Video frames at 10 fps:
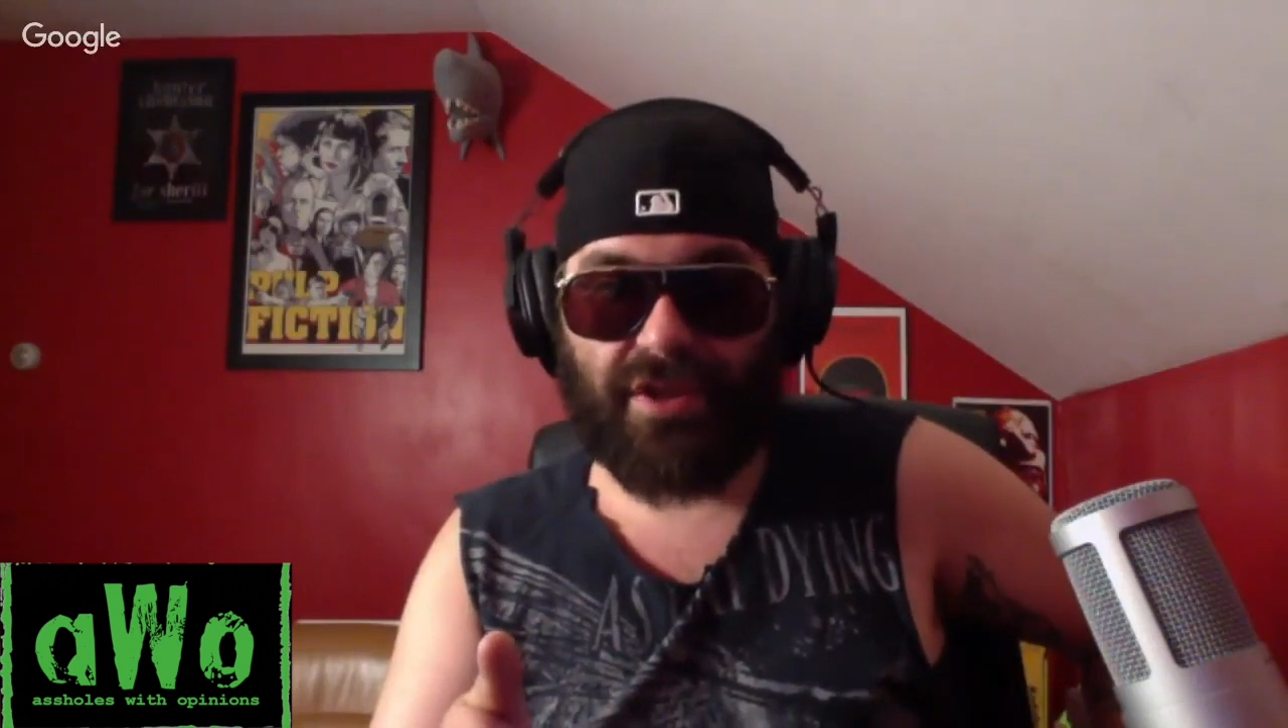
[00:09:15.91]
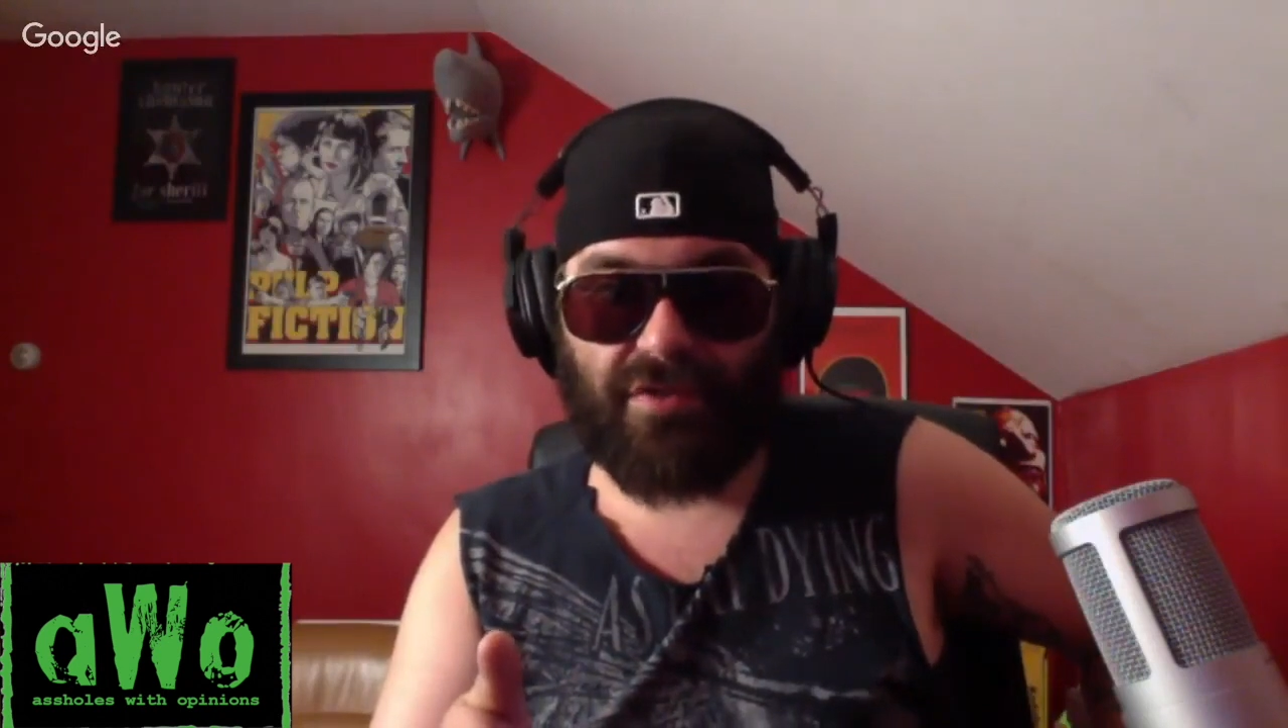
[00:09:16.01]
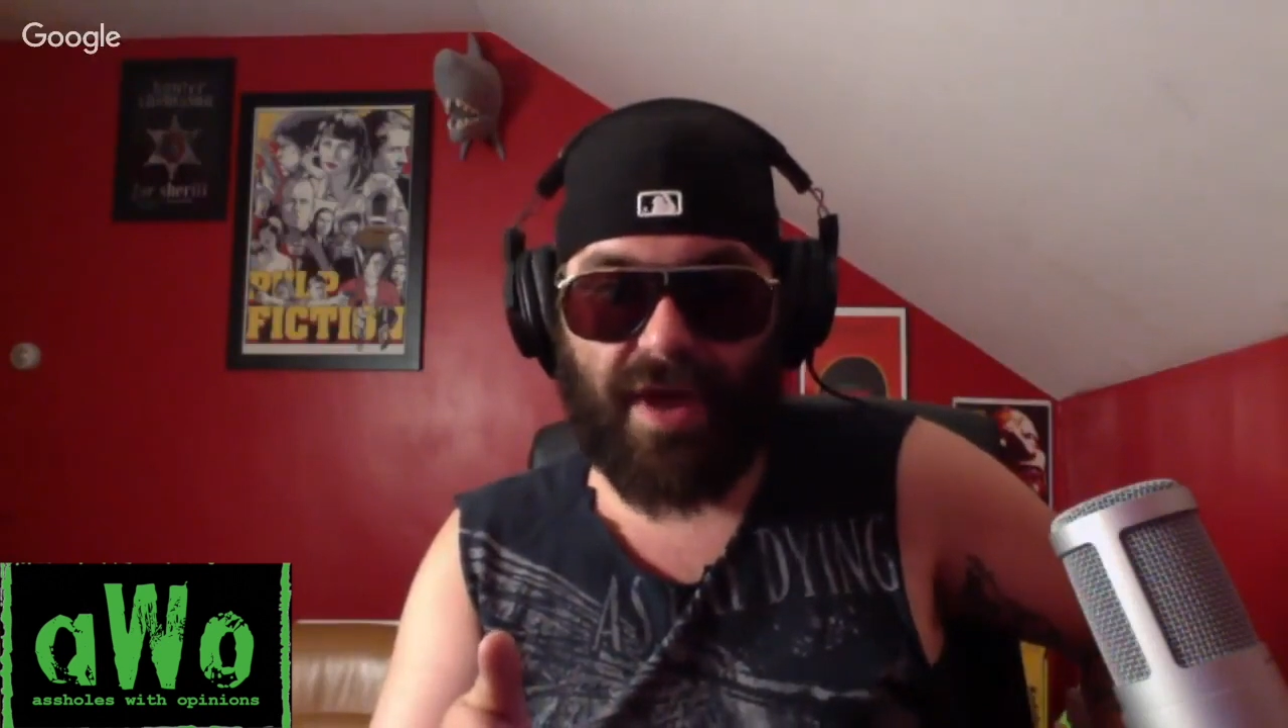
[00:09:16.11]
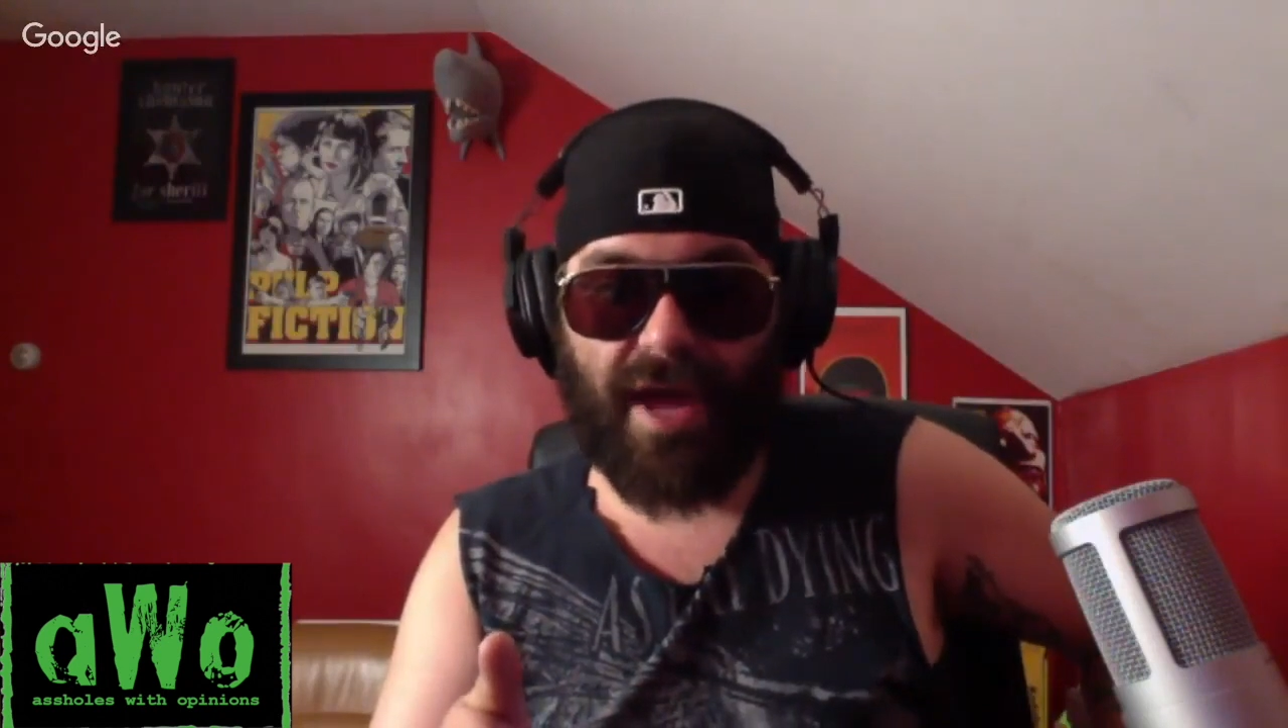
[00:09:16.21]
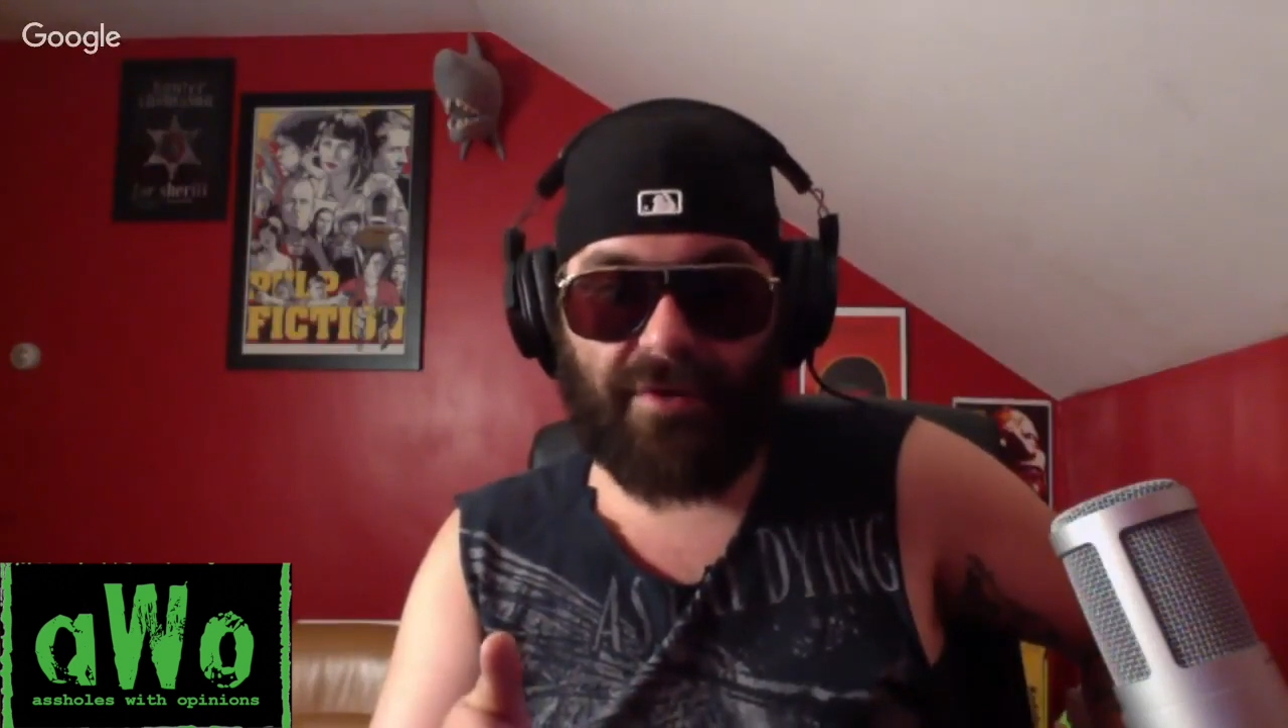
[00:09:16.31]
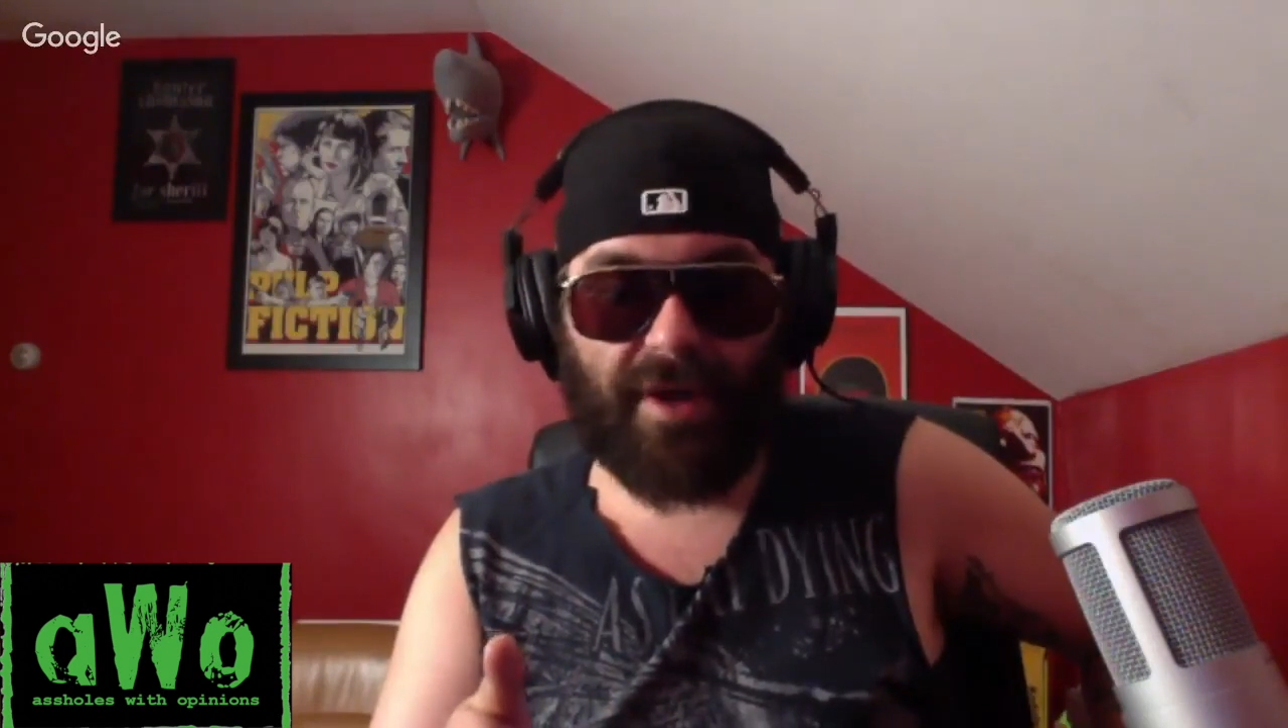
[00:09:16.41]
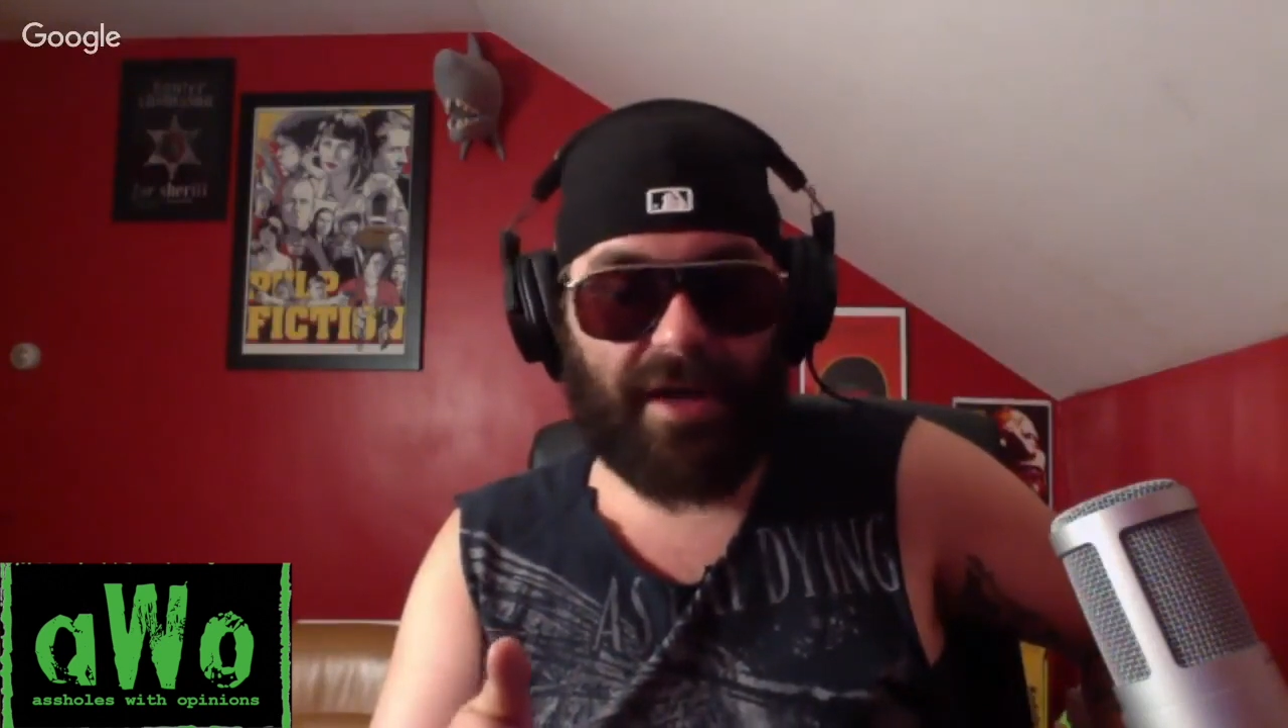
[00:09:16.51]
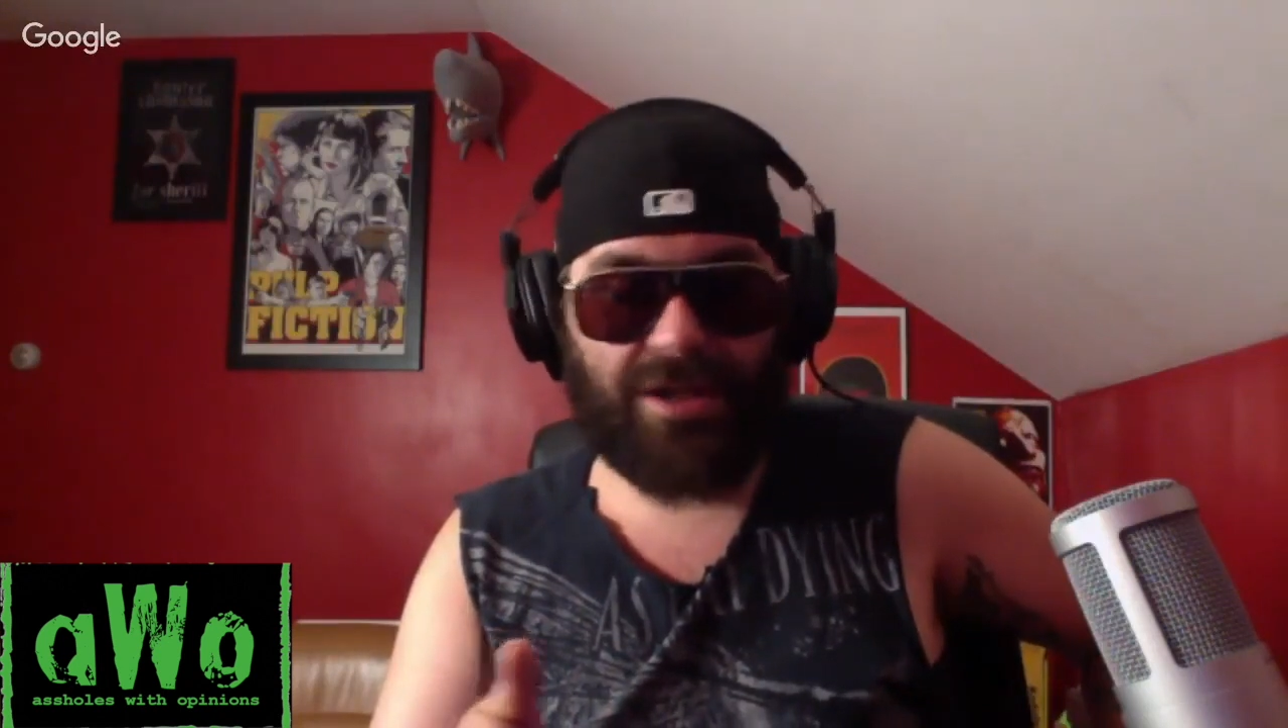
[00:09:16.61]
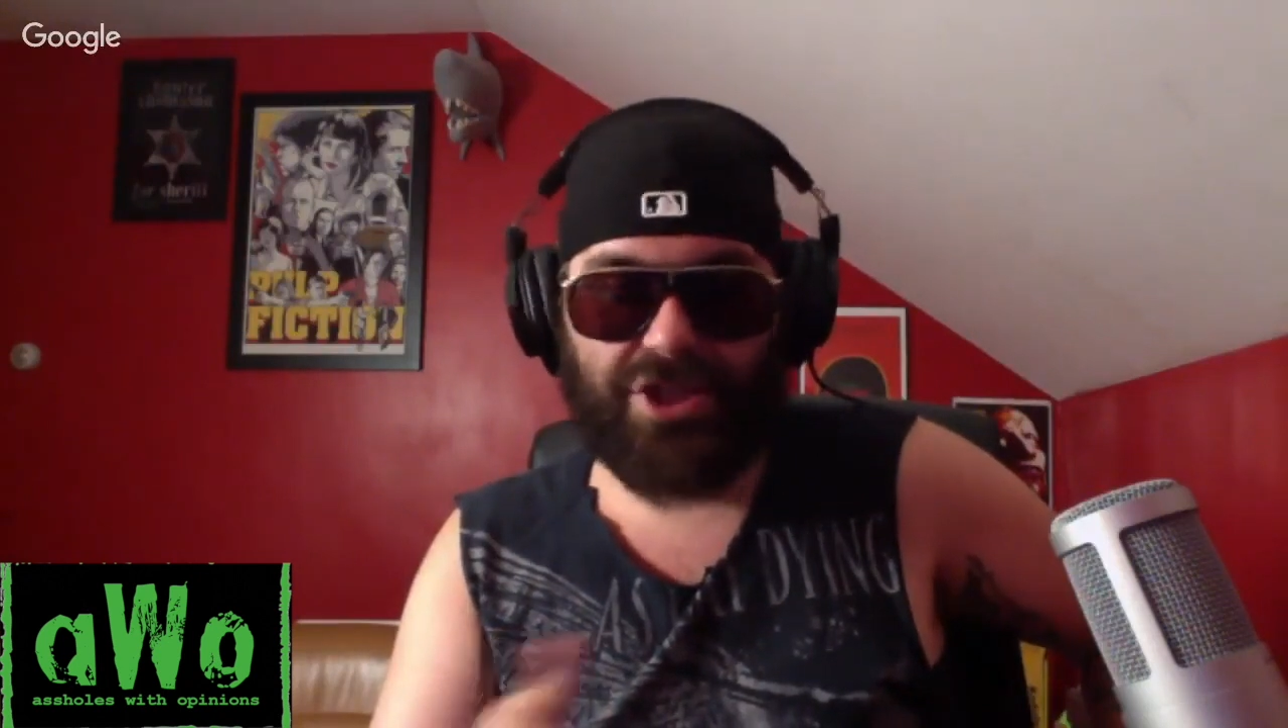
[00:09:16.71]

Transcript: ground.